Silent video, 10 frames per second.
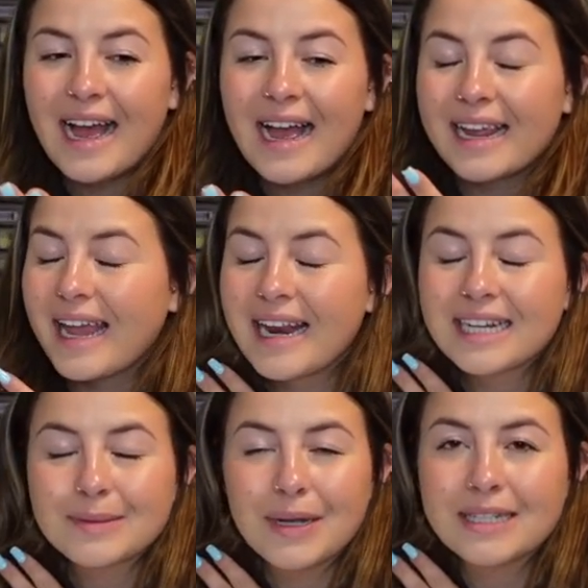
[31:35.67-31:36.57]
I can't
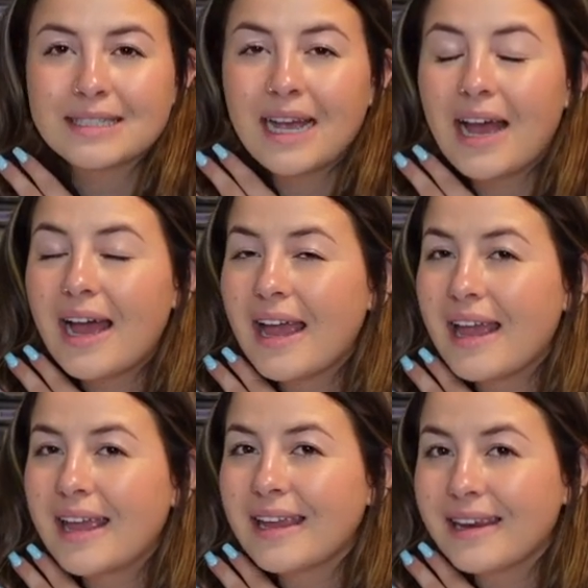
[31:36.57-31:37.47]
express
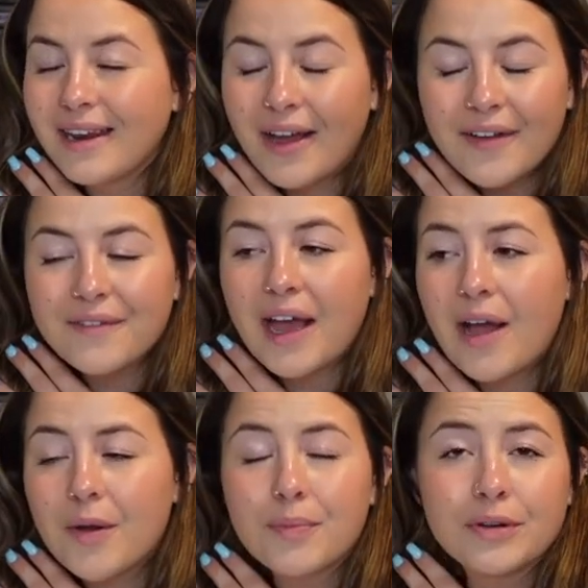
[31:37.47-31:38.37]
enough
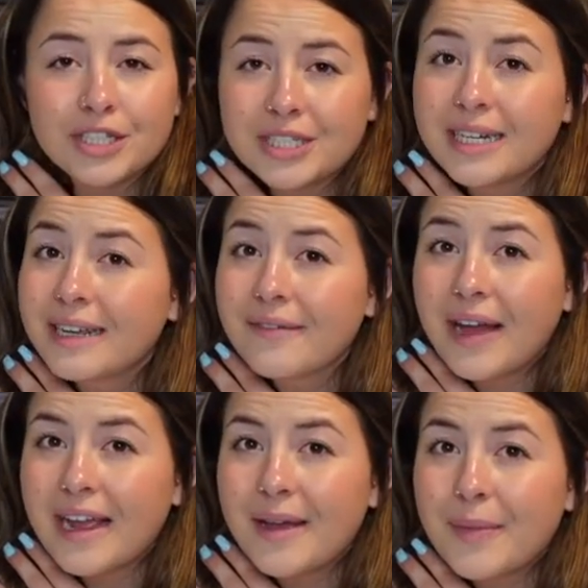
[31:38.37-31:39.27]
how appreciative
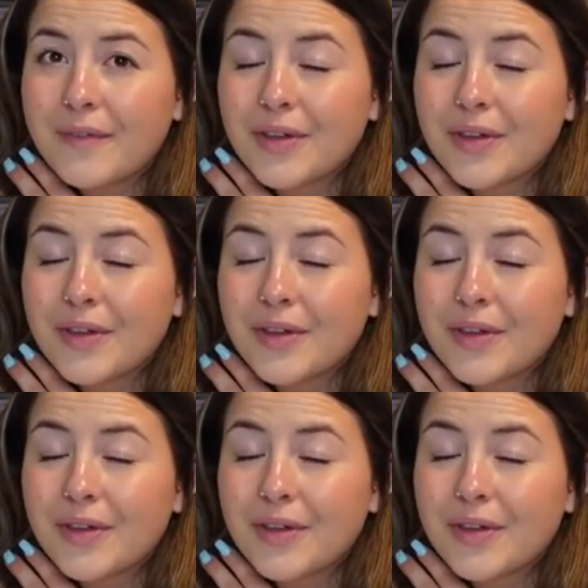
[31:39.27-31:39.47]
I am of